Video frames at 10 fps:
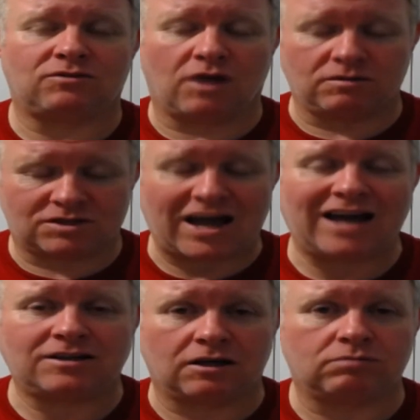
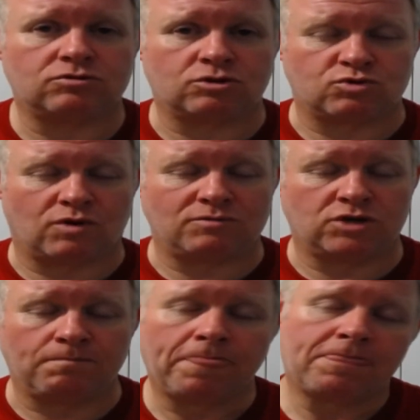Insider subscription,
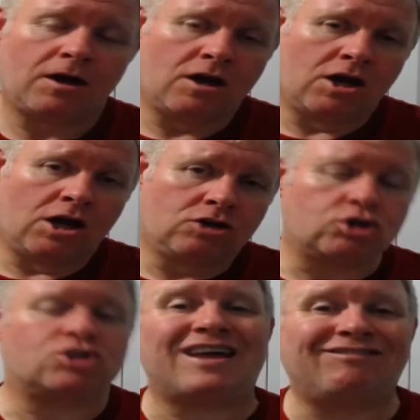
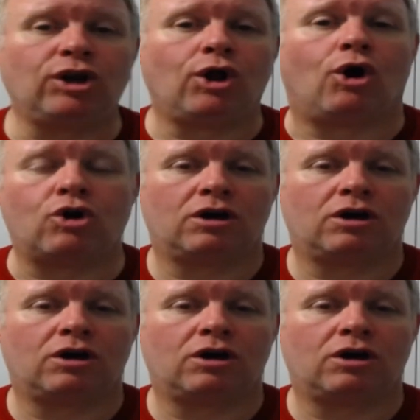just have a look.